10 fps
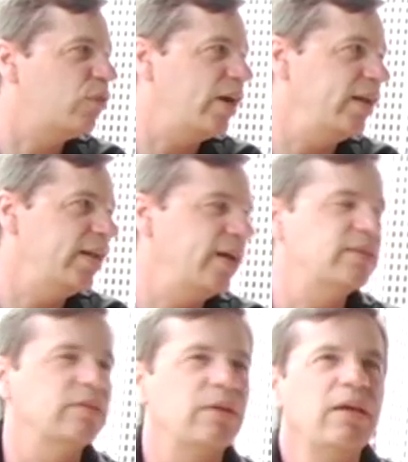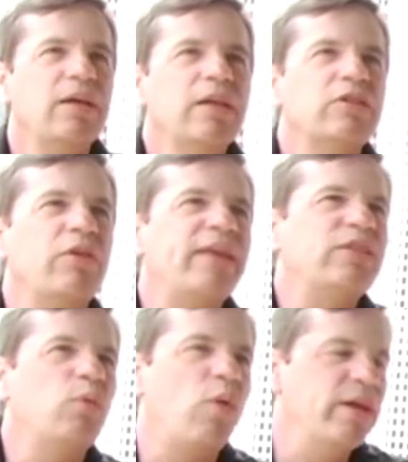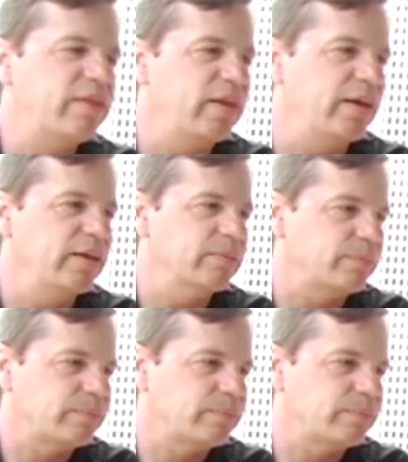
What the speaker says: Friday nights. So that's the one thing.